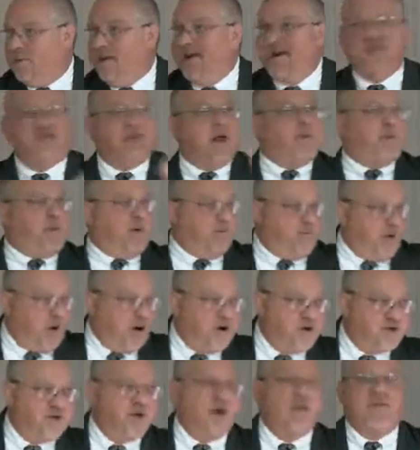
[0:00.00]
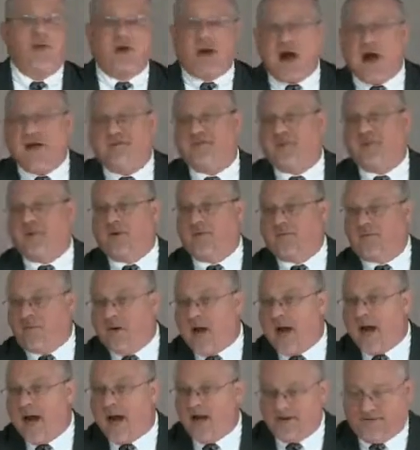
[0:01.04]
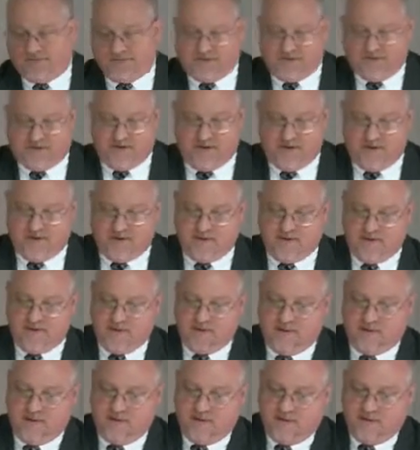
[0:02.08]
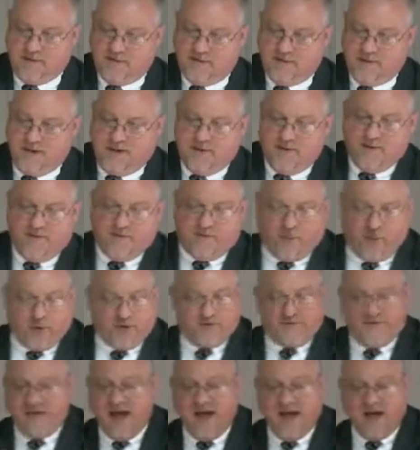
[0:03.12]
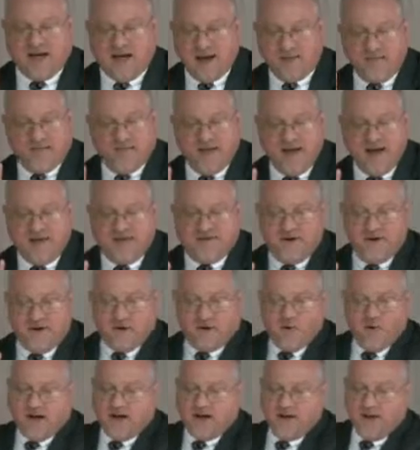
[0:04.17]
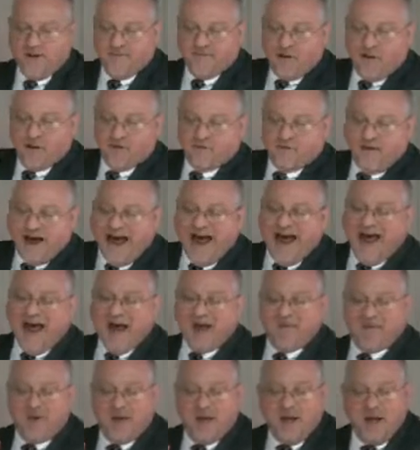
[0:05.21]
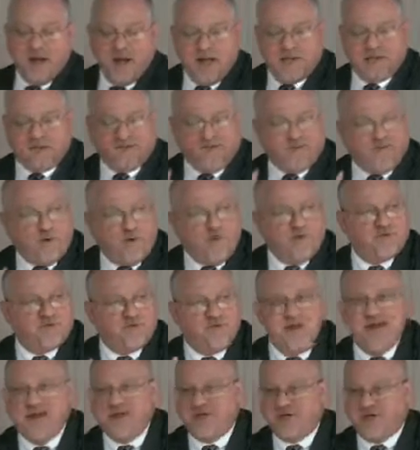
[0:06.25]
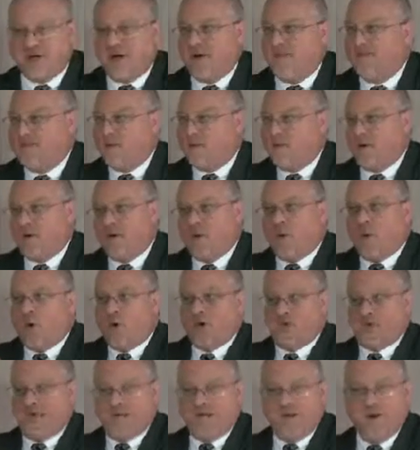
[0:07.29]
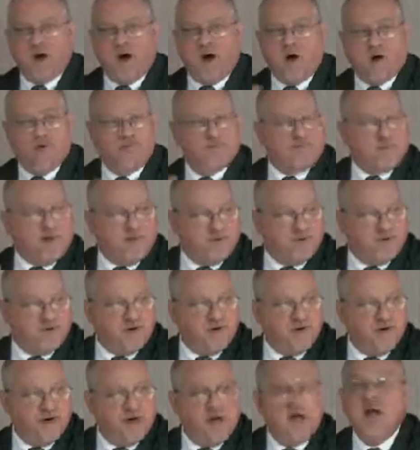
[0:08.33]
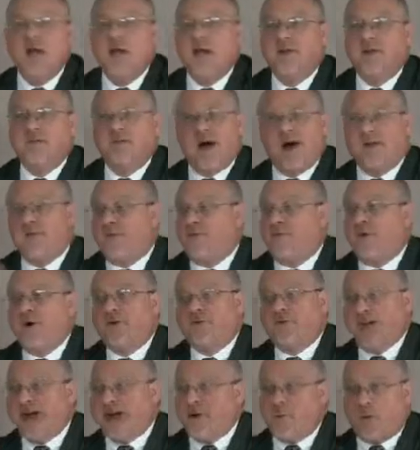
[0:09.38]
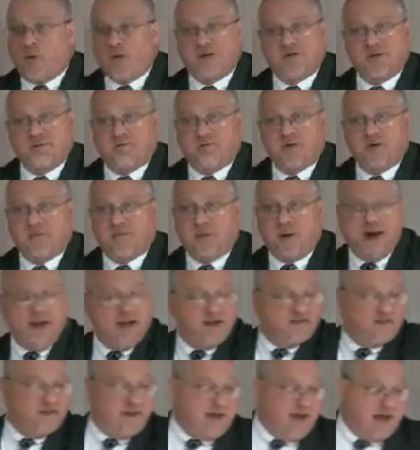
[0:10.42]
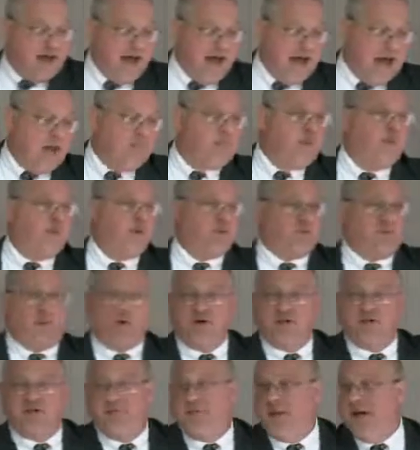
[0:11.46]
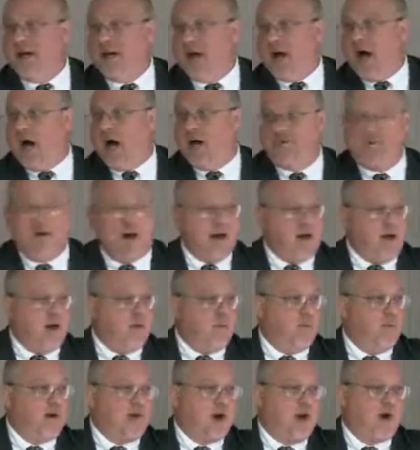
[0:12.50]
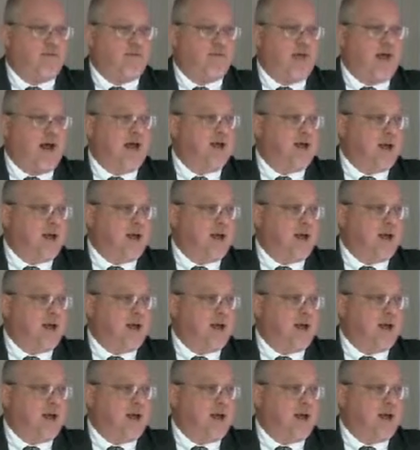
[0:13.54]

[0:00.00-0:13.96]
but is a perversion of the gospel of Christ. First thing, couple things here, quickly. Verse 5, it's the first mention of the word worship in all of Scripture. It's not the first time worship took place. Abel was worshiping God right here when he offered,